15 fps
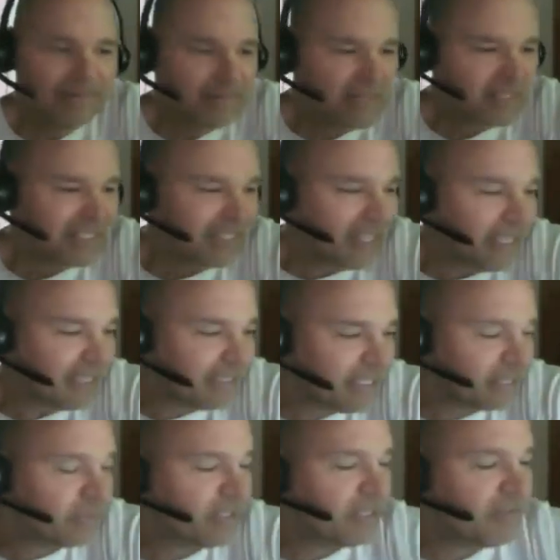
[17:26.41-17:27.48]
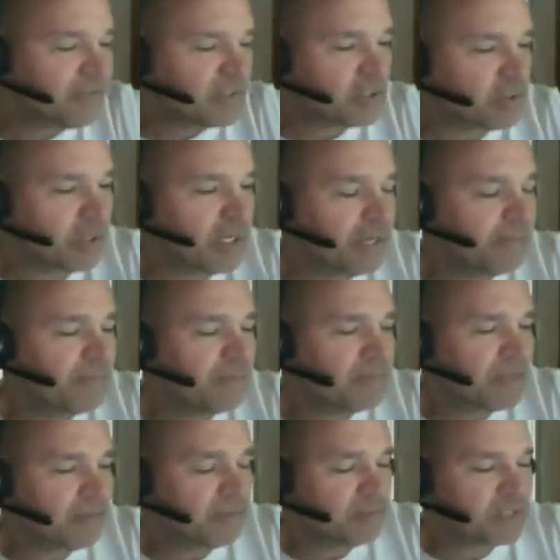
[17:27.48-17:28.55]
it's like literally if the train,
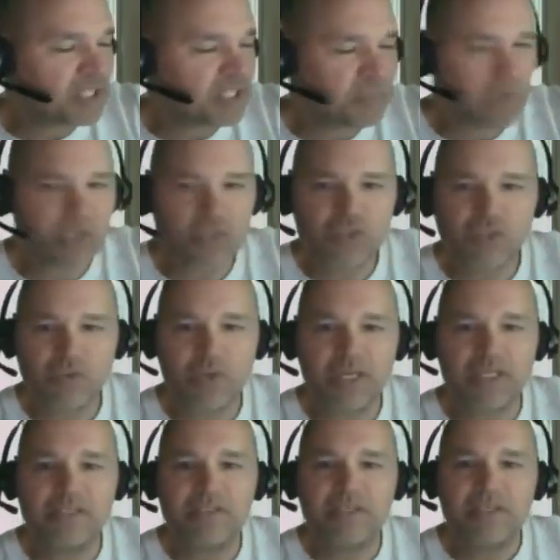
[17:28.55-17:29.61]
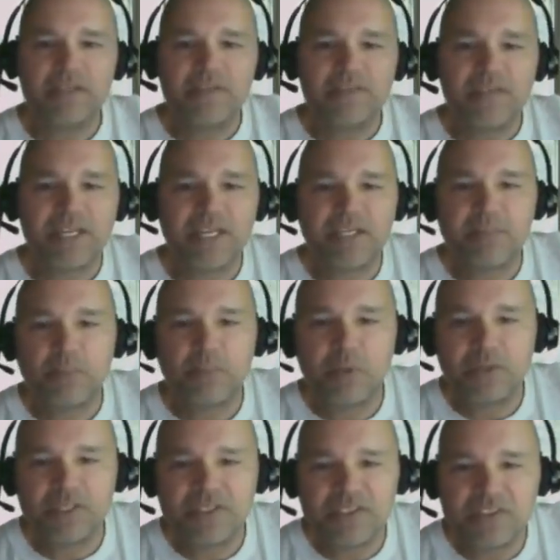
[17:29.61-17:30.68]
if it was a special train that had to
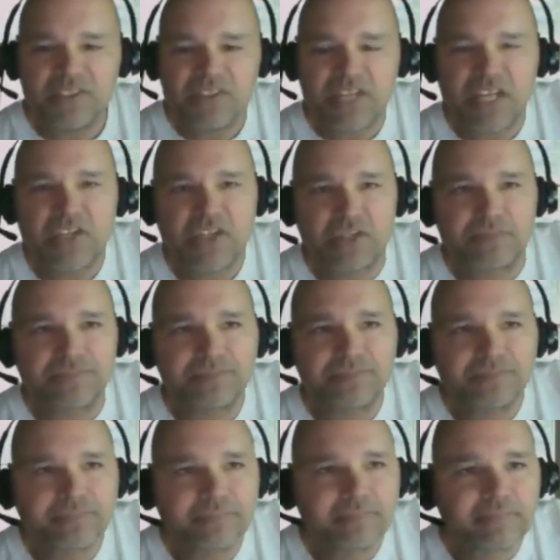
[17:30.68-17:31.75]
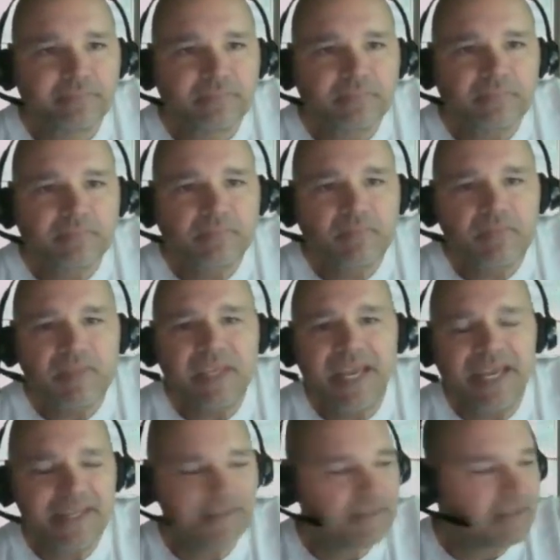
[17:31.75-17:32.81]
pull into the station,
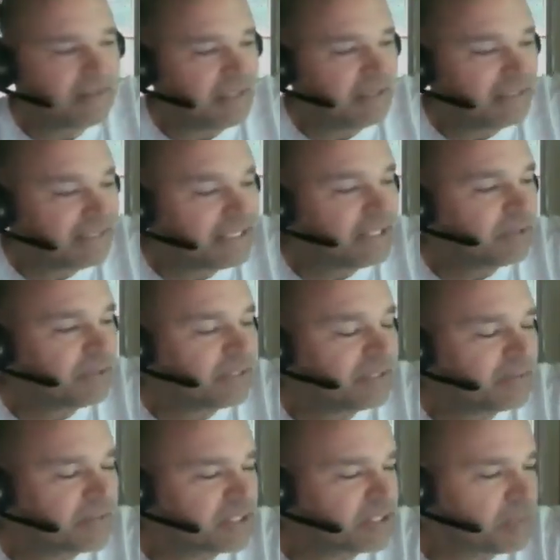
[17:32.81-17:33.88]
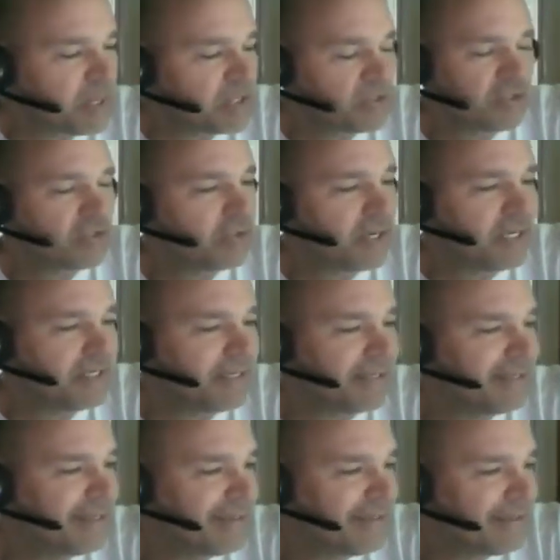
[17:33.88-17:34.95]
and it literally was a special train that
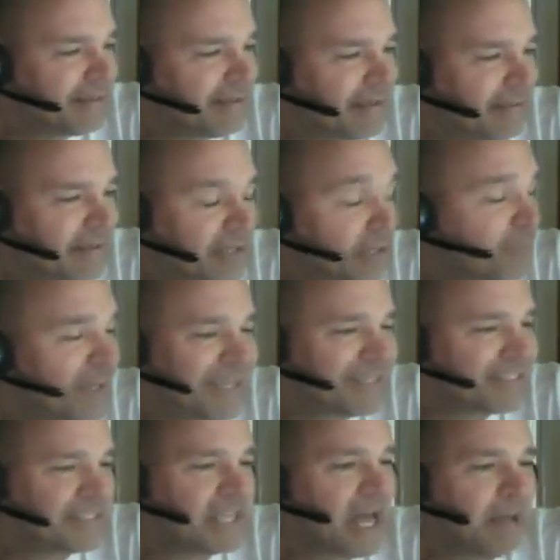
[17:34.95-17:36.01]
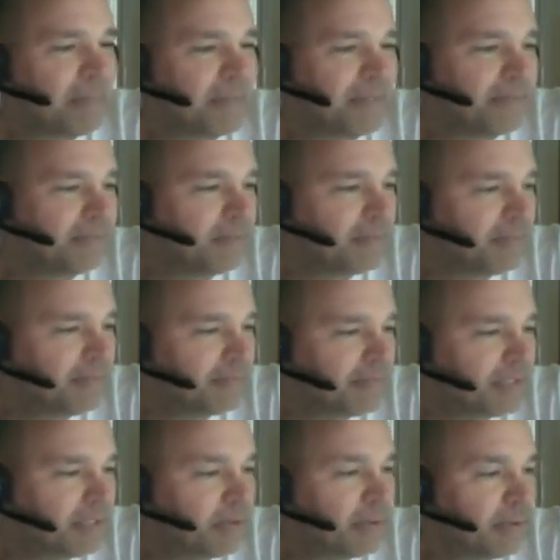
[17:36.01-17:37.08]
it could make a stop And
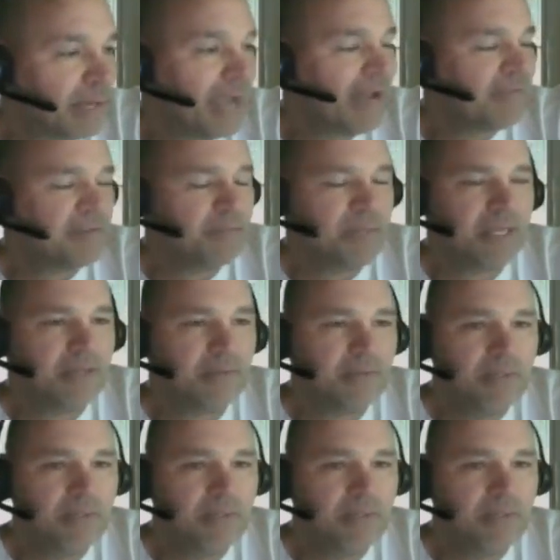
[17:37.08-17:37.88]
you know, I have to make it